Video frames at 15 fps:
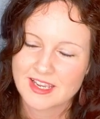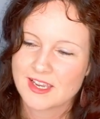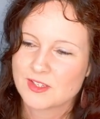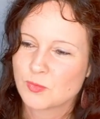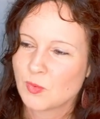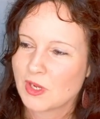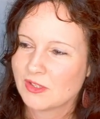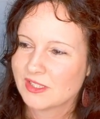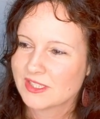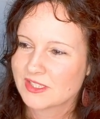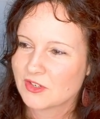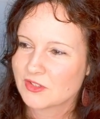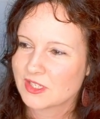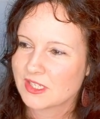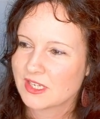as well as
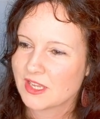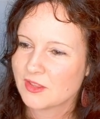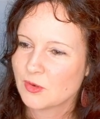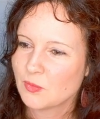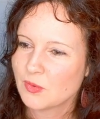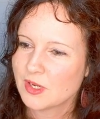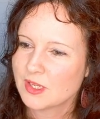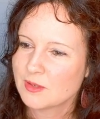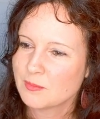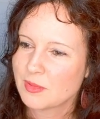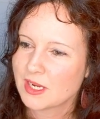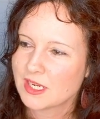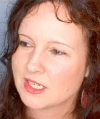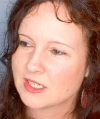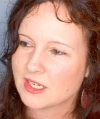there's another one
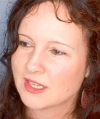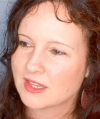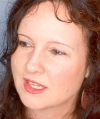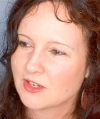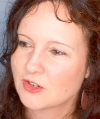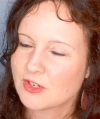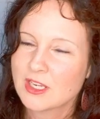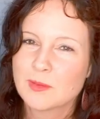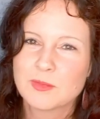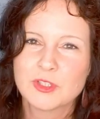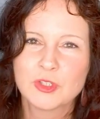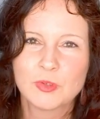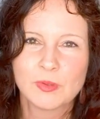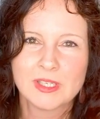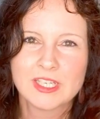by, I think her name is
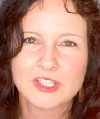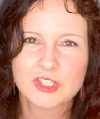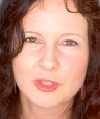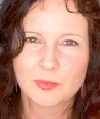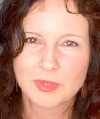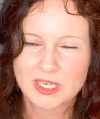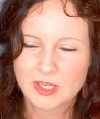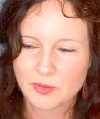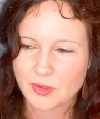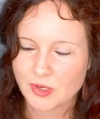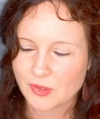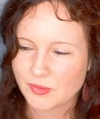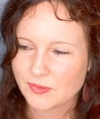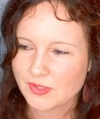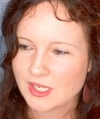Juliette
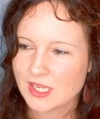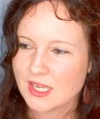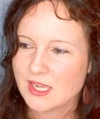Shapiro,